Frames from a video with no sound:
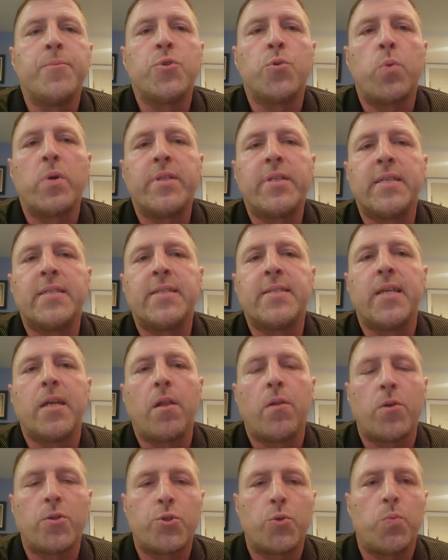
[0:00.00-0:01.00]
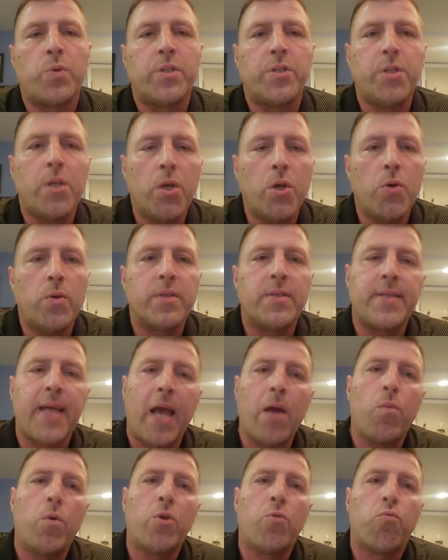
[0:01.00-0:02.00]
what the Steelers would do is
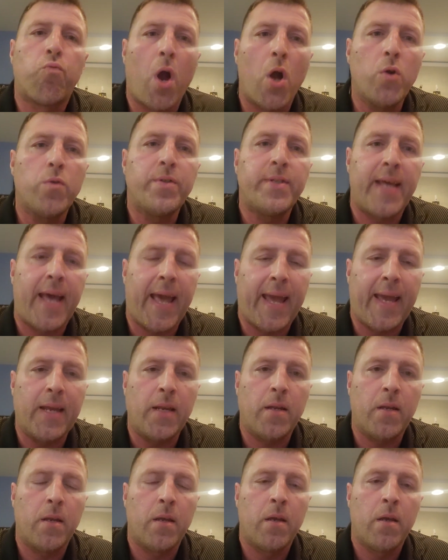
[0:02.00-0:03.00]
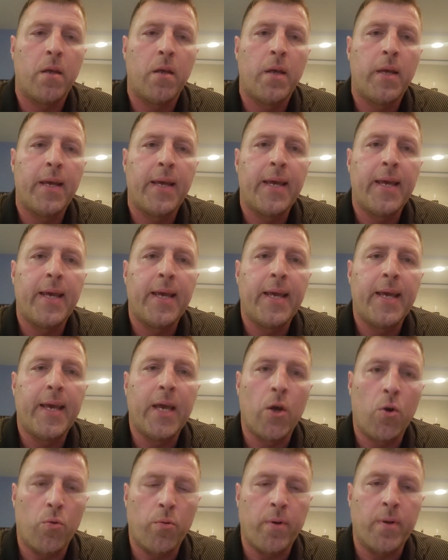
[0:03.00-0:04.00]
they would rotate
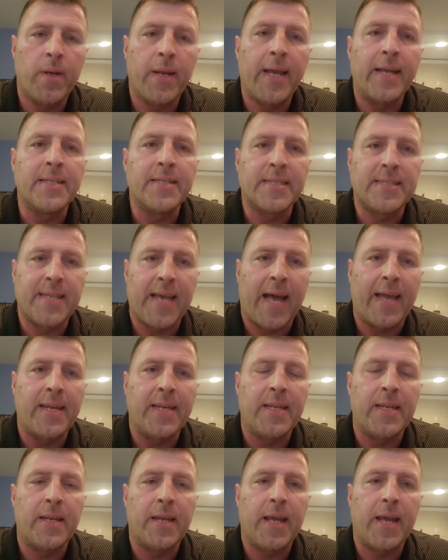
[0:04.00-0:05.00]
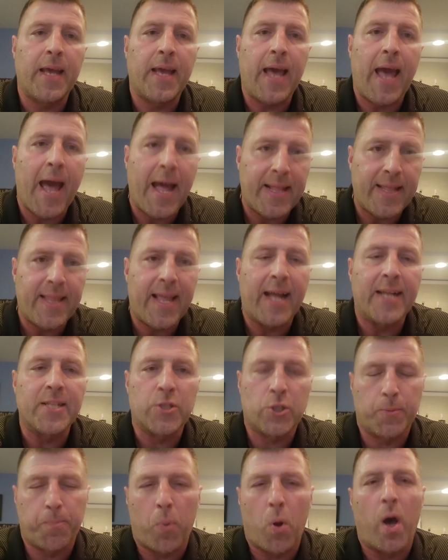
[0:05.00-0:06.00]
Hilton and Sutton at that
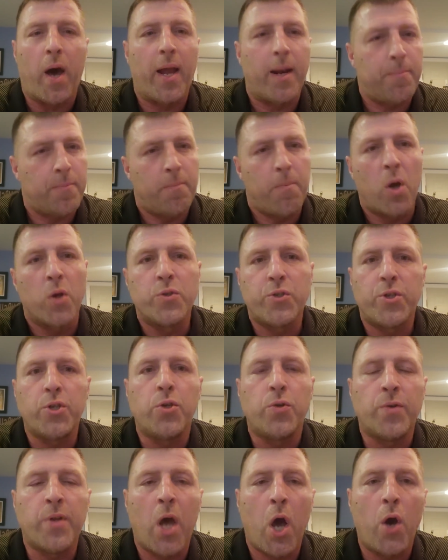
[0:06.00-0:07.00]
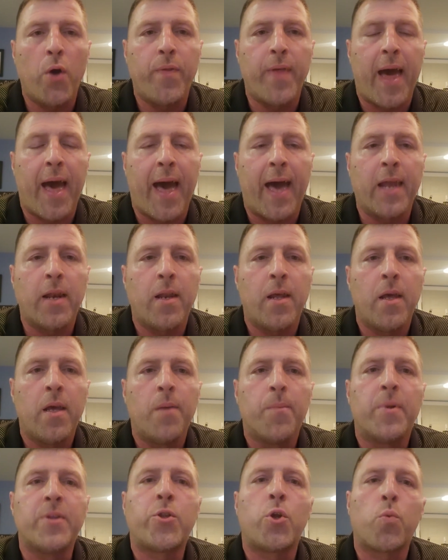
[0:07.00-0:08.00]
spot. I mean, most of you know that,
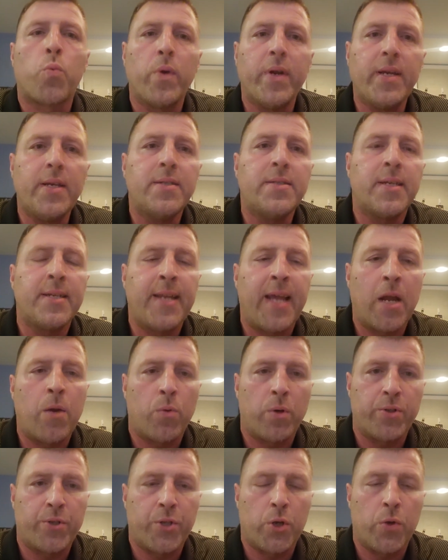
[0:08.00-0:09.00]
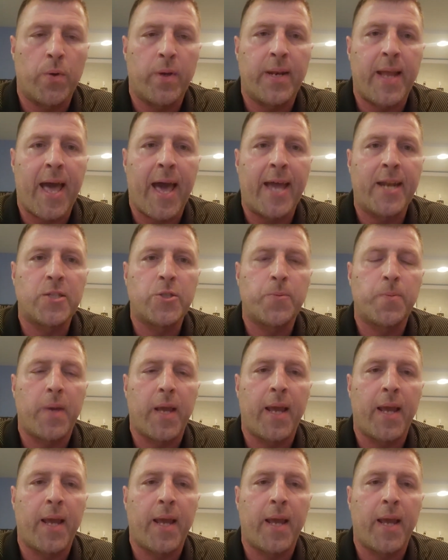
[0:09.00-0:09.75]
but the reason they were doing that is,